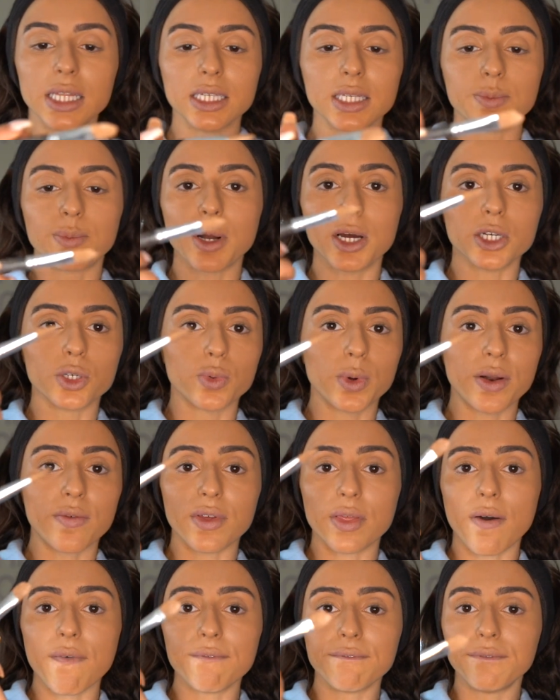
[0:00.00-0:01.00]
this brush, whatever
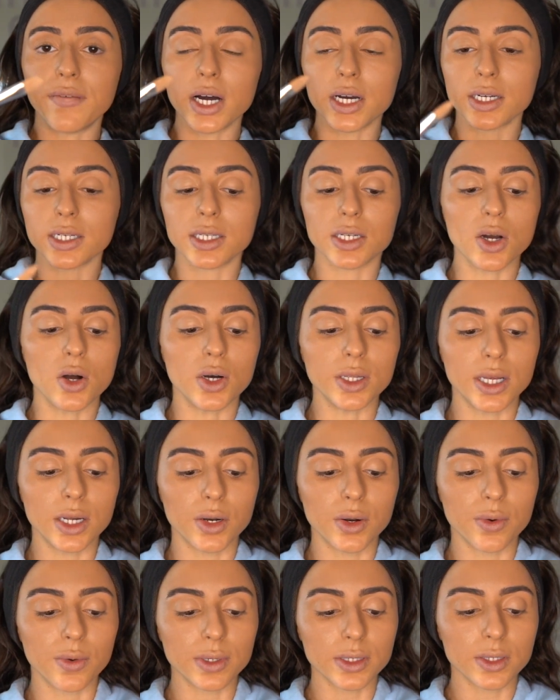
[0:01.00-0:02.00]
the fuck it's called, I
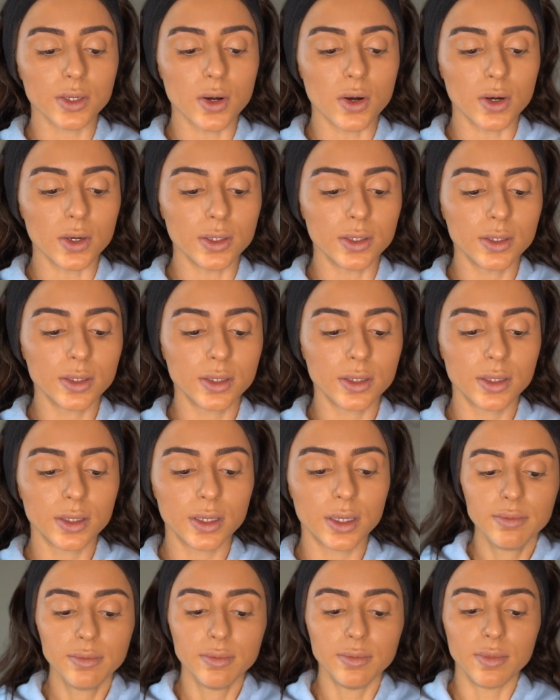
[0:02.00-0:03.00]
don't know what it's called,
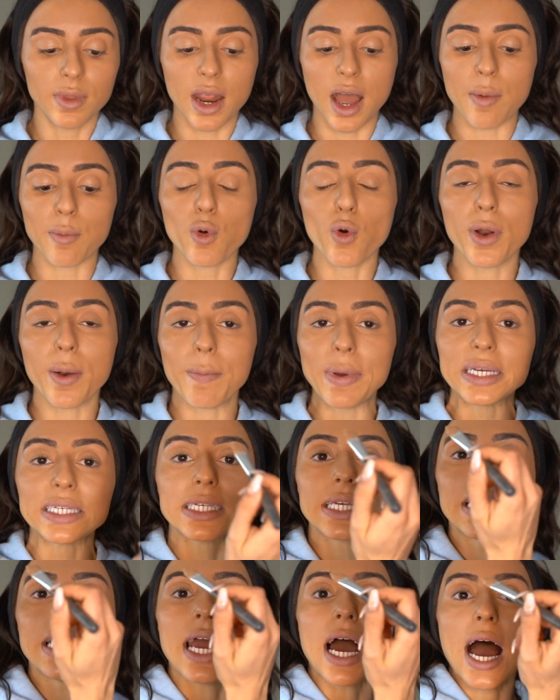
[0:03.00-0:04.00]
I'm going to
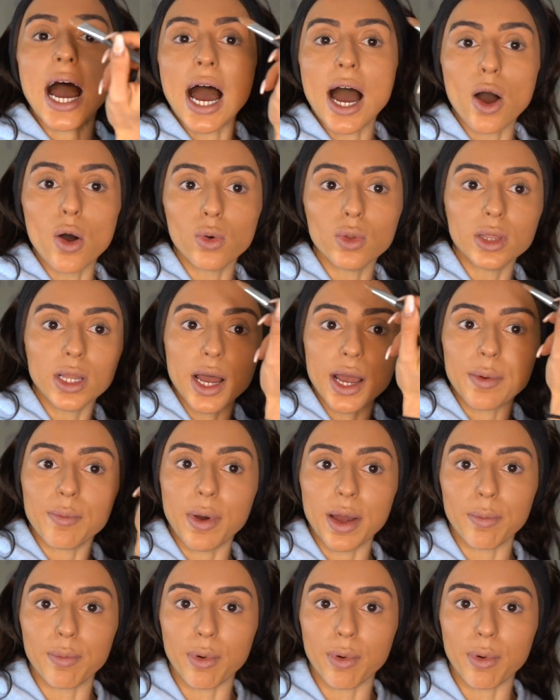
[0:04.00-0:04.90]
basically outline my